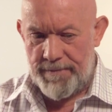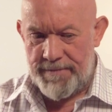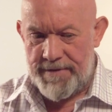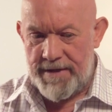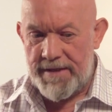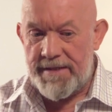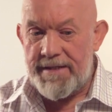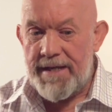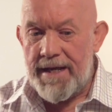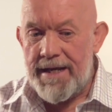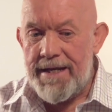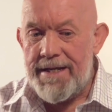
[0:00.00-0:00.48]

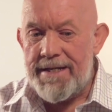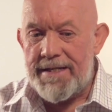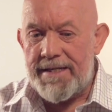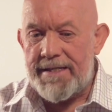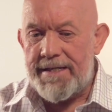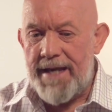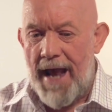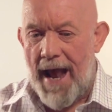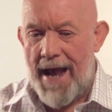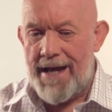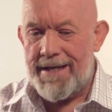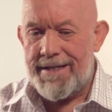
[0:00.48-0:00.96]
disease
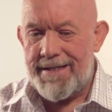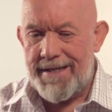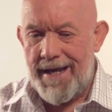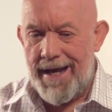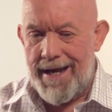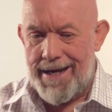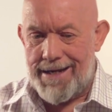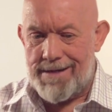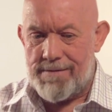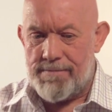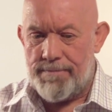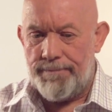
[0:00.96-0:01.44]
sets
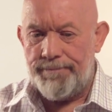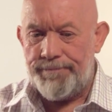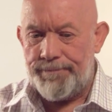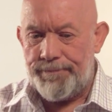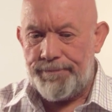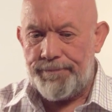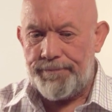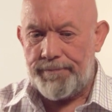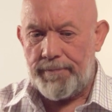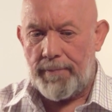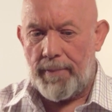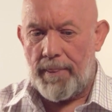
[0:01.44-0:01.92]
in,
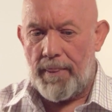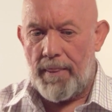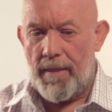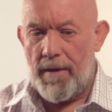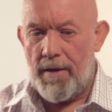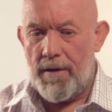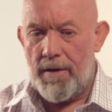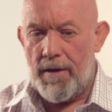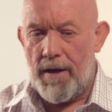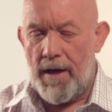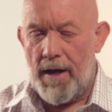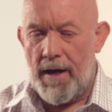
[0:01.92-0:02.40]

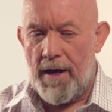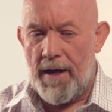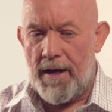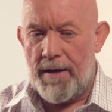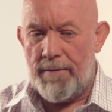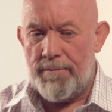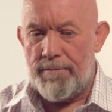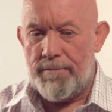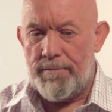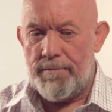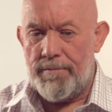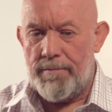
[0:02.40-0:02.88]

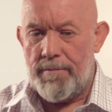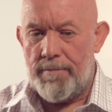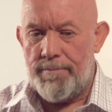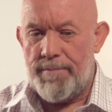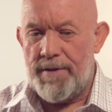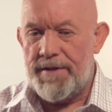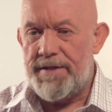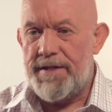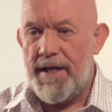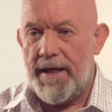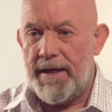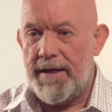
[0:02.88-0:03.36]

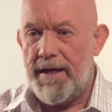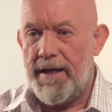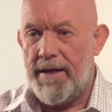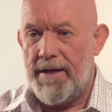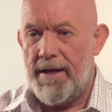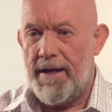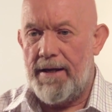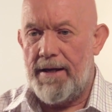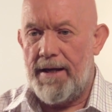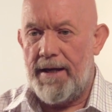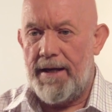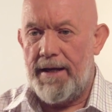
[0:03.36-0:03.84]

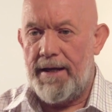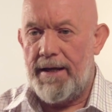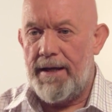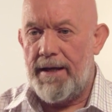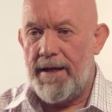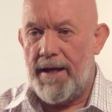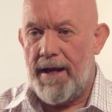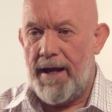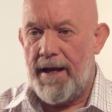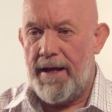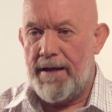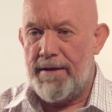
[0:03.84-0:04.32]

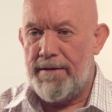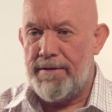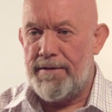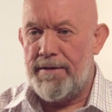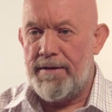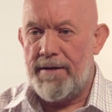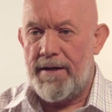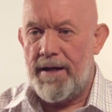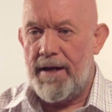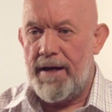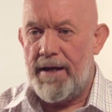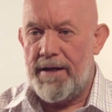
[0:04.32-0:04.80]
particularly
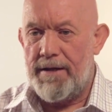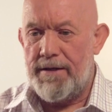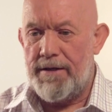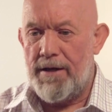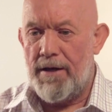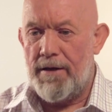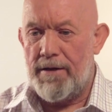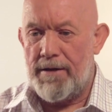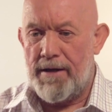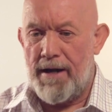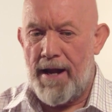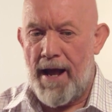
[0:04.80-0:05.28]
in
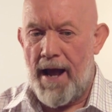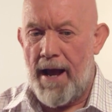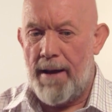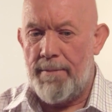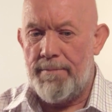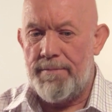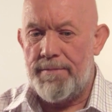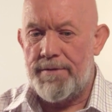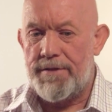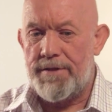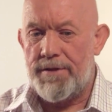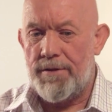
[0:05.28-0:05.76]
young
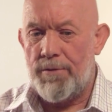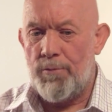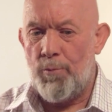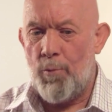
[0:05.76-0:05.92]
lambs,